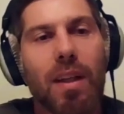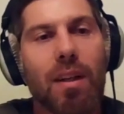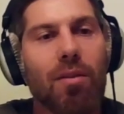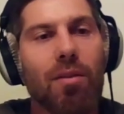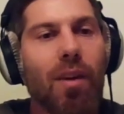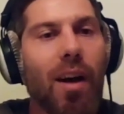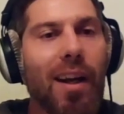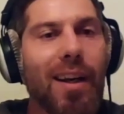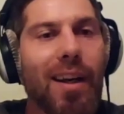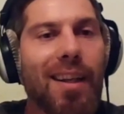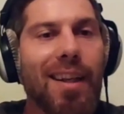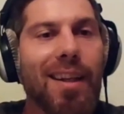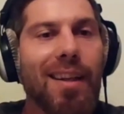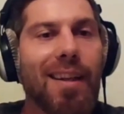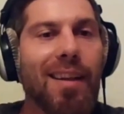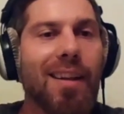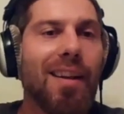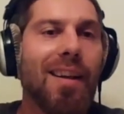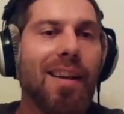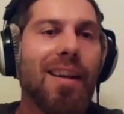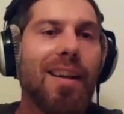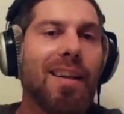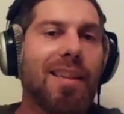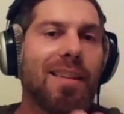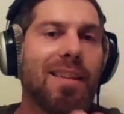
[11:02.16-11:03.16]
riding.
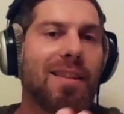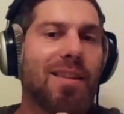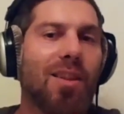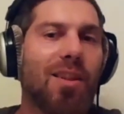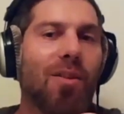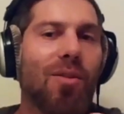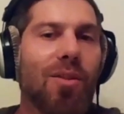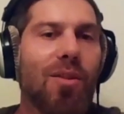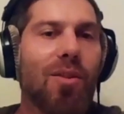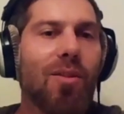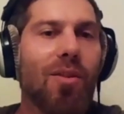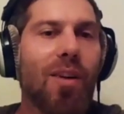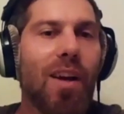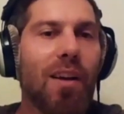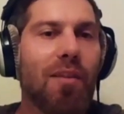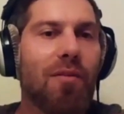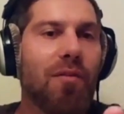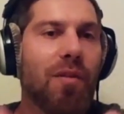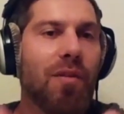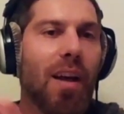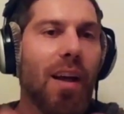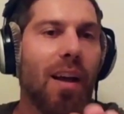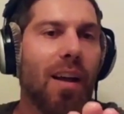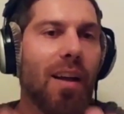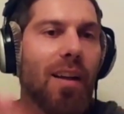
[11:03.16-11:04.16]
So you have
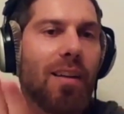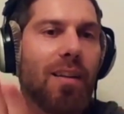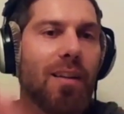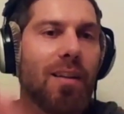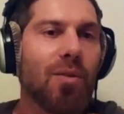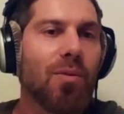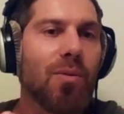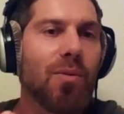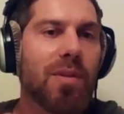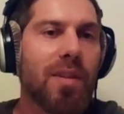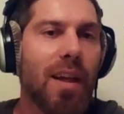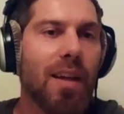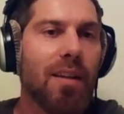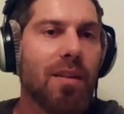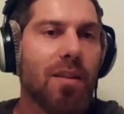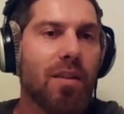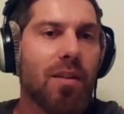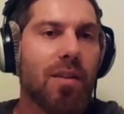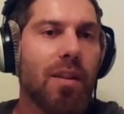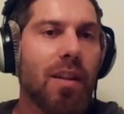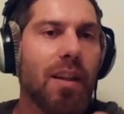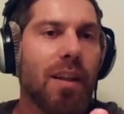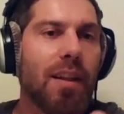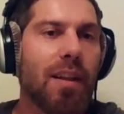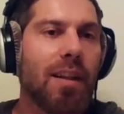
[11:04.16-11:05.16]
two sensors
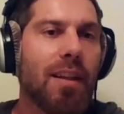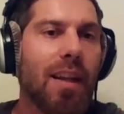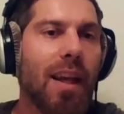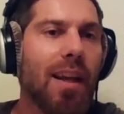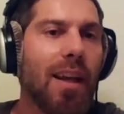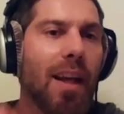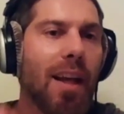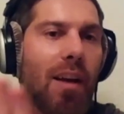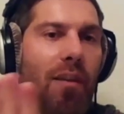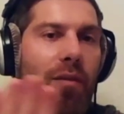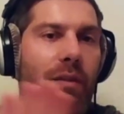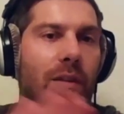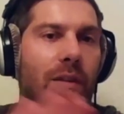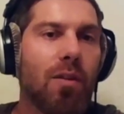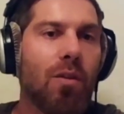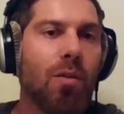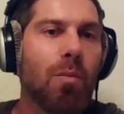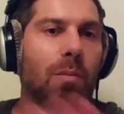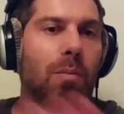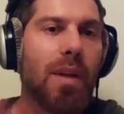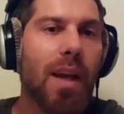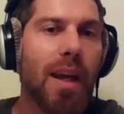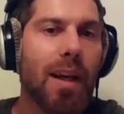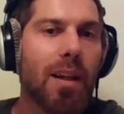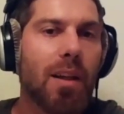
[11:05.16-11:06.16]
and they have to
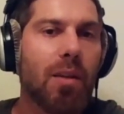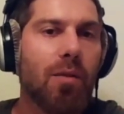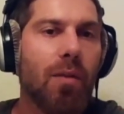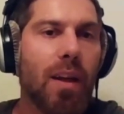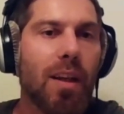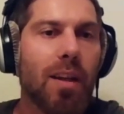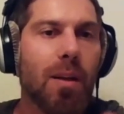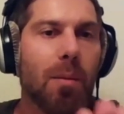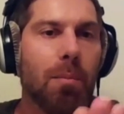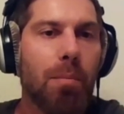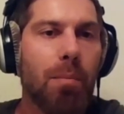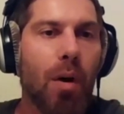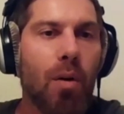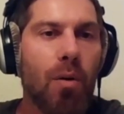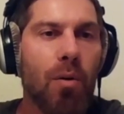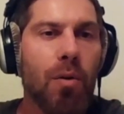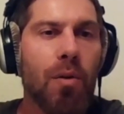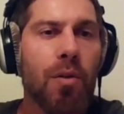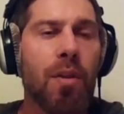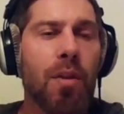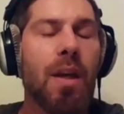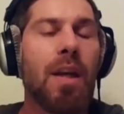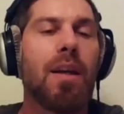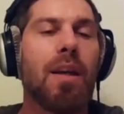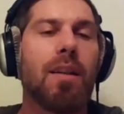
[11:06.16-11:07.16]
be activated both
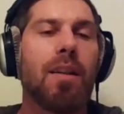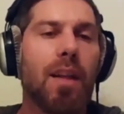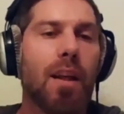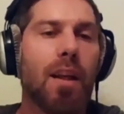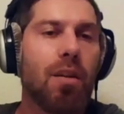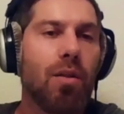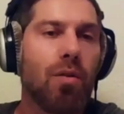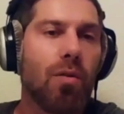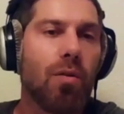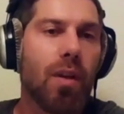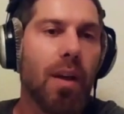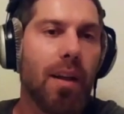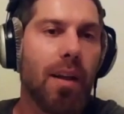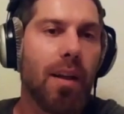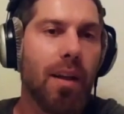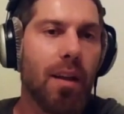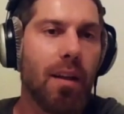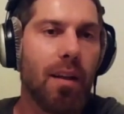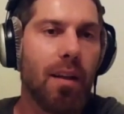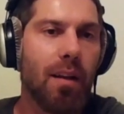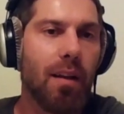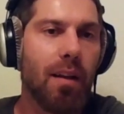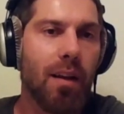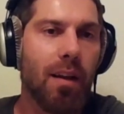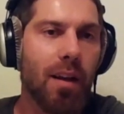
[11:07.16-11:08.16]
that you can
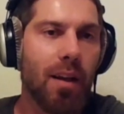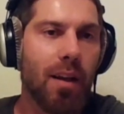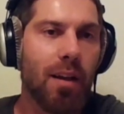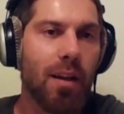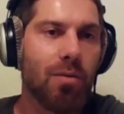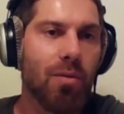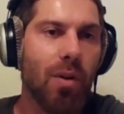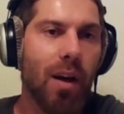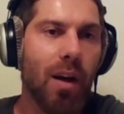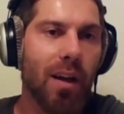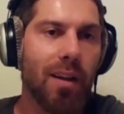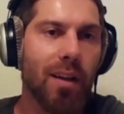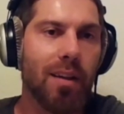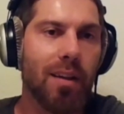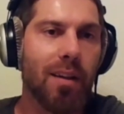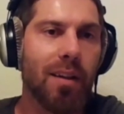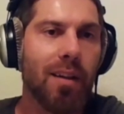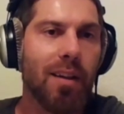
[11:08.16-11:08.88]
ride.